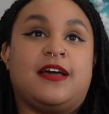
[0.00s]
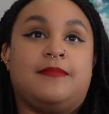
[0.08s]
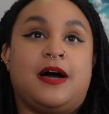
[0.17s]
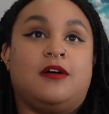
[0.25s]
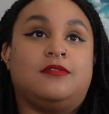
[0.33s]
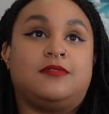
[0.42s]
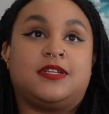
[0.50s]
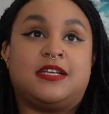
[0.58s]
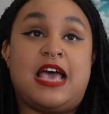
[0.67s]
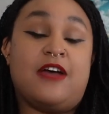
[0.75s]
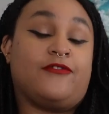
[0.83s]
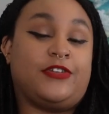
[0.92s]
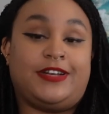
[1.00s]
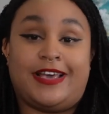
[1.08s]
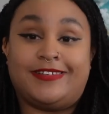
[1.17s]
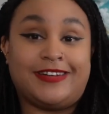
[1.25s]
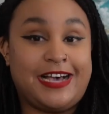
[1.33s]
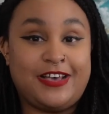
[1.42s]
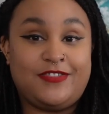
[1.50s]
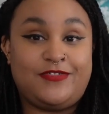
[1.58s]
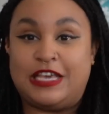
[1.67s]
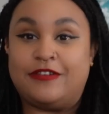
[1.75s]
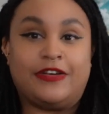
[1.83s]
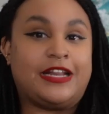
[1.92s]
about everyday life,
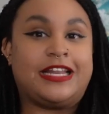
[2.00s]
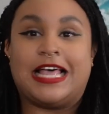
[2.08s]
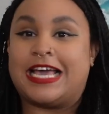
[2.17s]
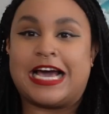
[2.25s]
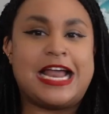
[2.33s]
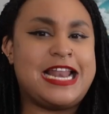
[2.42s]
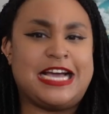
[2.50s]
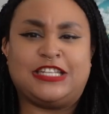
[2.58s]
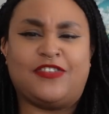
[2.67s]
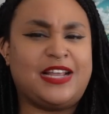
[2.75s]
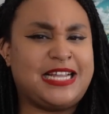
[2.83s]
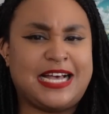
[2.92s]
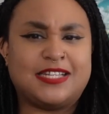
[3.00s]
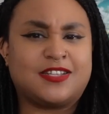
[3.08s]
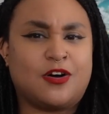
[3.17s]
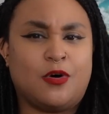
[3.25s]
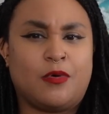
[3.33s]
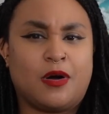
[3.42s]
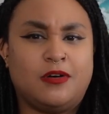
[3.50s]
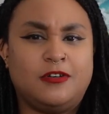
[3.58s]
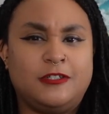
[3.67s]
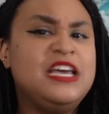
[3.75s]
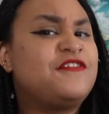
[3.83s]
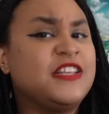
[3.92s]
even in like a nice fantastical
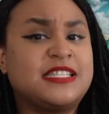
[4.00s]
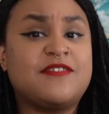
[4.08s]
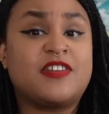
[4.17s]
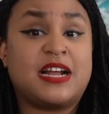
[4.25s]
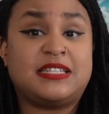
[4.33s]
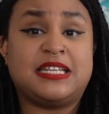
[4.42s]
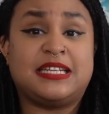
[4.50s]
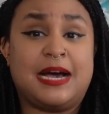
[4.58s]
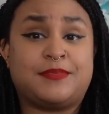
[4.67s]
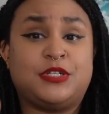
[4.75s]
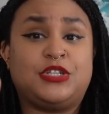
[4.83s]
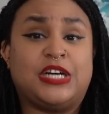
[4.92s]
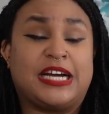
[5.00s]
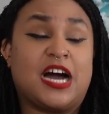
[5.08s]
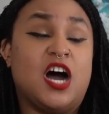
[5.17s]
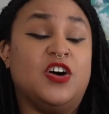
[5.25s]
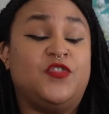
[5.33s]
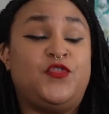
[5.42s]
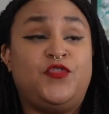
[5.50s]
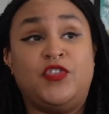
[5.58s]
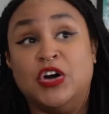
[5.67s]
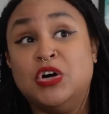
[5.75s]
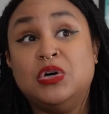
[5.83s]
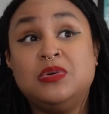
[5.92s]
world. If this ever gets adapted to like a
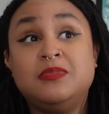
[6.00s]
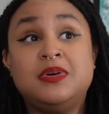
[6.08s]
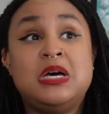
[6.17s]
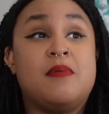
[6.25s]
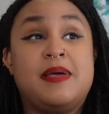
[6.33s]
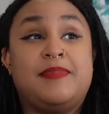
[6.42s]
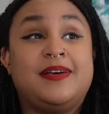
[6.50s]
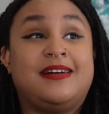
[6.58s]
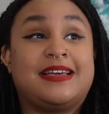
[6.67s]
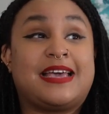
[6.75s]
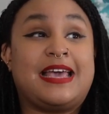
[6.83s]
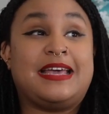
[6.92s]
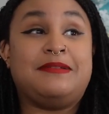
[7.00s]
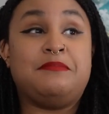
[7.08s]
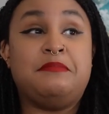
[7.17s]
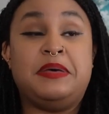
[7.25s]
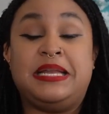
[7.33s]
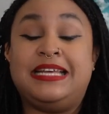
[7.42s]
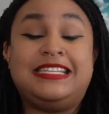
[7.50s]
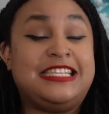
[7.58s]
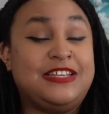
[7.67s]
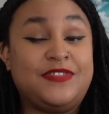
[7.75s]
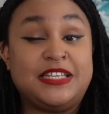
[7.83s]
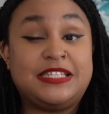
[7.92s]
film or maybe like a mini
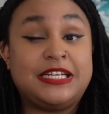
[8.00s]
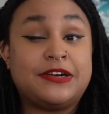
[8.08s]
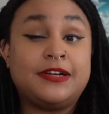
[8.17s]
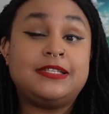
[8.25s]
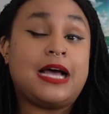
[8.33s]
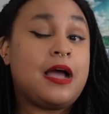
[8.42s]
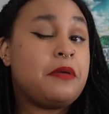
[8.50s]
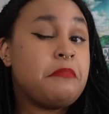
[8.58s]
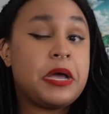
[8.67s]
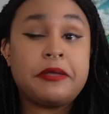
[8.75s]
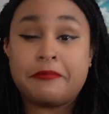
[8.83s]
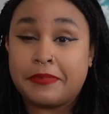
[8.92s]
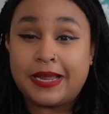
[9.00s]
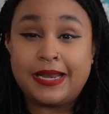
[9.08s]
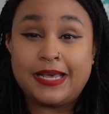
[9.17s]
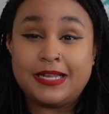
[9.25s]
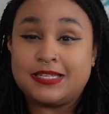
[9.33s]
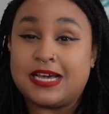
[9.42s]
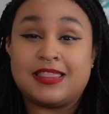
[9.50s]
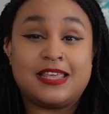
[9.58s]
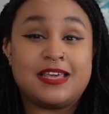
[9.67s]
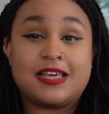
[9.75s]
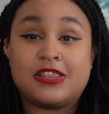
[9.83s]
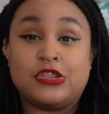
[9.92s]
TV series, I might read it. I
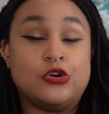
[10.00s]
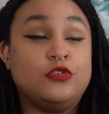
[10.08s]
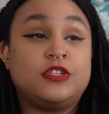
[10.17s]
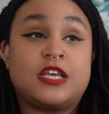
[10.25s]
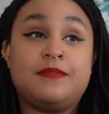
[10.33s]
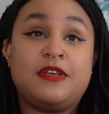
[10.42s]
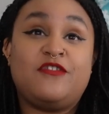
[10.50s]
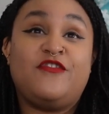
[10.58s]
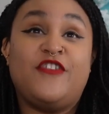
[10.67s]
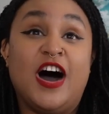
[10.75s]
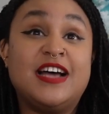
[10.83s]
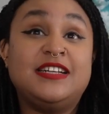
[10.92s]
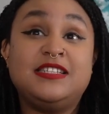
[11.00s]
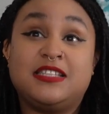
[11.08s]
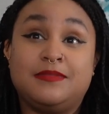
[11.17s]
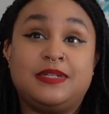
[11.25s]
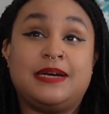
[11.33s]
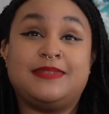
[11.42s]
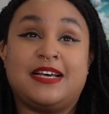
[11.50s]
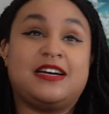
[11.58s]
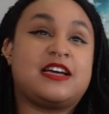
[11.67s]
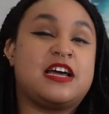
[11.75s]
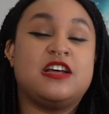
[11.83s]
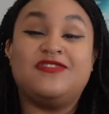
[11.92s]
think those can be fun sometimes, that
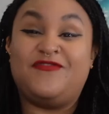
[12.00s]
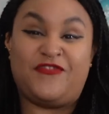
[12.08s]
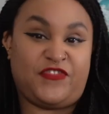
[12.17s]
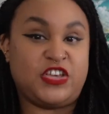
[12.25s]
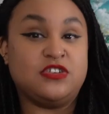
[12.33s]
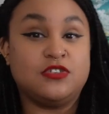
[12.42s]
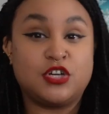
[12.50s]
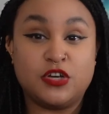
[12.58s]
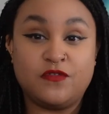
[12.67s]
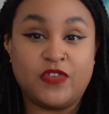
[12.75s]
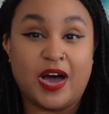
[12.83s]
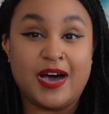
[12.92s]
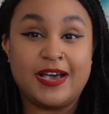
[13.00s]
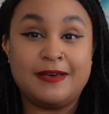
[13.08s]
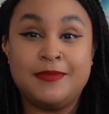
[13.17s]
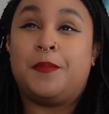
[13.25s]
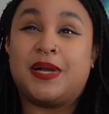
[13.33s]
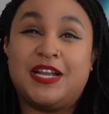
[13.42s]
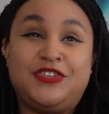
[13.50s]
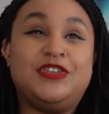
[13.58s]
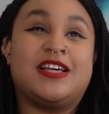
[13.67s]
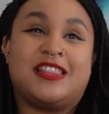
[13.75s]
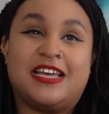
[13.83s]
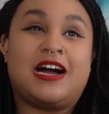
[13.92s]
like kind of feel good vibe, but I do
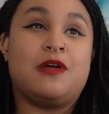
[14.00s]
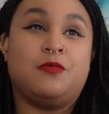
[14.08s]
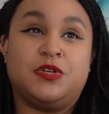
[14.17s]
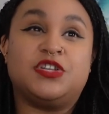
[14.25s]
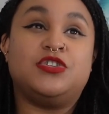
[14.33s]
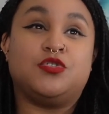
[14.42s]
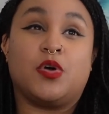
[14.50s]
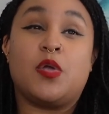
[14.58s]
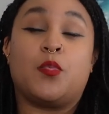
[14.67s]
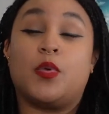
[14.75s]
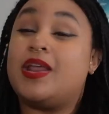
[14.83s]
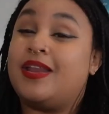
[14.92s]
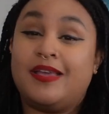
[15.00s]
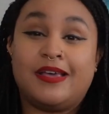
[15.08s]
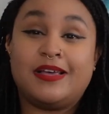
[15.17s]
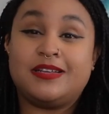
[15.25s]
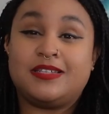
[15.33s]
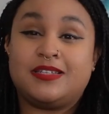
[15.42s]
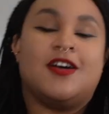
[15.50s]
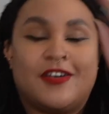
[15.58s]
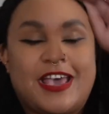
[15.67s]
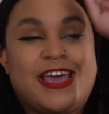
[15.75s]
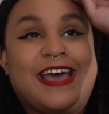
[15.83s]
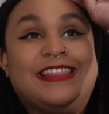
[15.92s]
not think I would enjoy reading it.
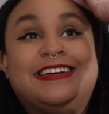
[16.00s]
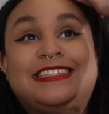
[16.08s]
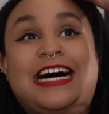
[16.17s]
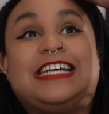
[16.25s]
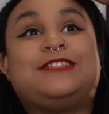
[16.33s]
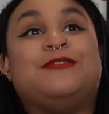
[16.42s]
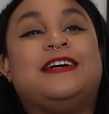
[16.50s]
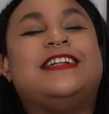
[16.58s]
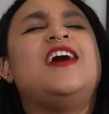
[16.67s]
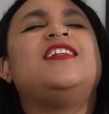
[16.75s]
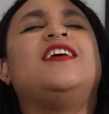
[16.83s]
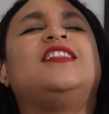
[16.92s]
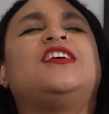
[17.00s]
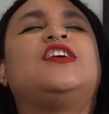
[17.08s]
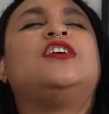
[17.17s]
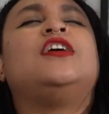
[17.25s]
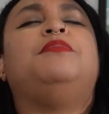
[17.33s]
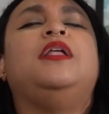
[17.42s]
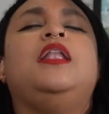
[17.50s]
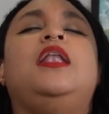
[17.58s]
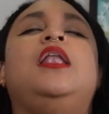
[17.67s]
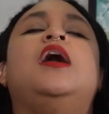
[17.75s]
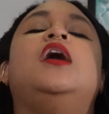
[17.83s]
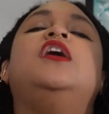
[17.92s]
Okay, and the last one, another
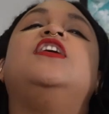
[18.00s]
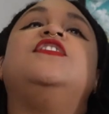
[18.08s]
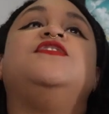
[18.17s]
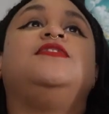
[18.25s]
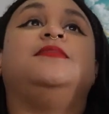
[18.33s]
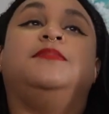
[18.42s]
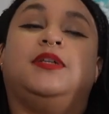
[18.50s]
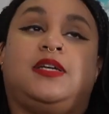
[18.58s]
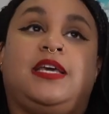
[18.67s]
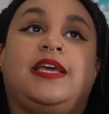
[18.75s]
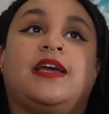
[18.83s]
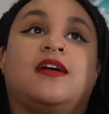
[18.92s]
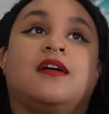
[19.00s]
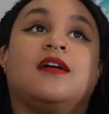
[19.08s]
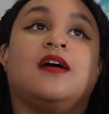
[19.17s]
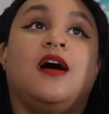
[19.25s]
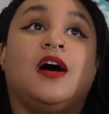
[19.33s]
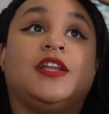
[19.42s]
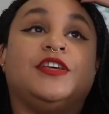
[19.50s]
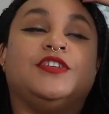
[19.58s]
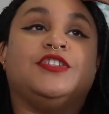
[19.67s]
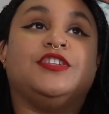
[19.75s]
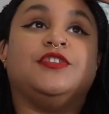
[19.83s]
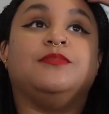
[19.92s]
beloved book here on
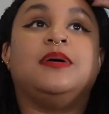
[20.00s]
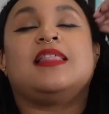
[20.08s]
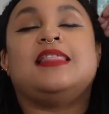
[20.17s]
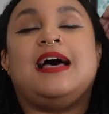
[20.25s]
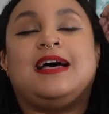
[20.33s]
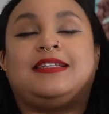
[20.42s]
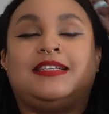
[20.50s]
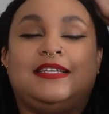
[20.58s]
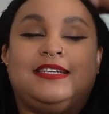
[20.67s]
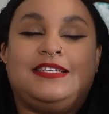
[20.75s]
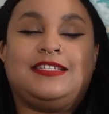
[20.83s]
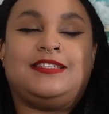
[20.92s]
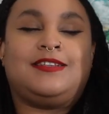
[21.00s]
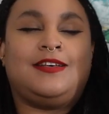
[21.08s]
YouTube, and that is